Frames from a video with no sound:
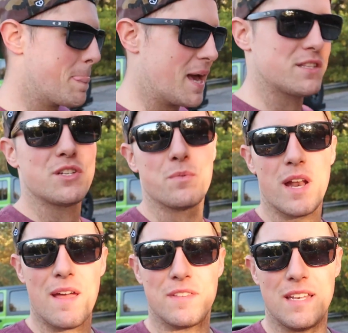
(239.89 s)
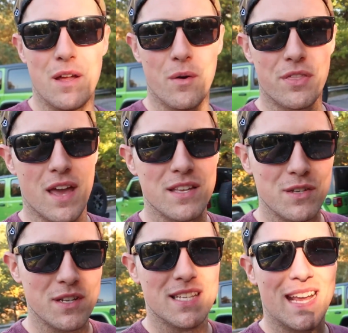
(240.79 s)
that's just what I have to deal with as
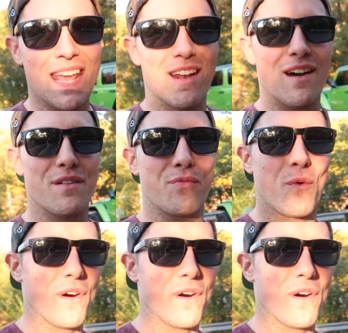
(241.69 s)
soon as I get out of